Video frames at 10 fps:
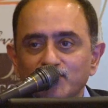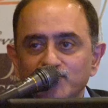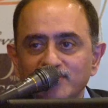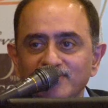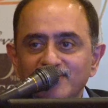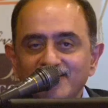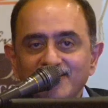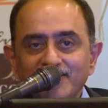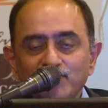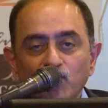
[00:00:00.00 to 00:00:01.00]
to the
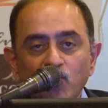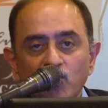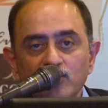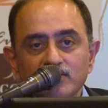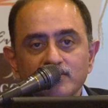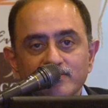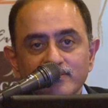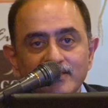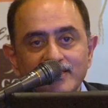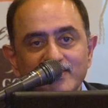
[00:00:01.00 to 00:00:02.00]
more
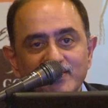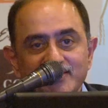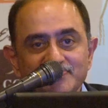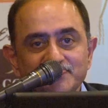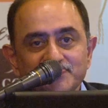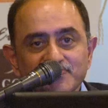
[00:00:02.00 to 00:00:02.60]
real India.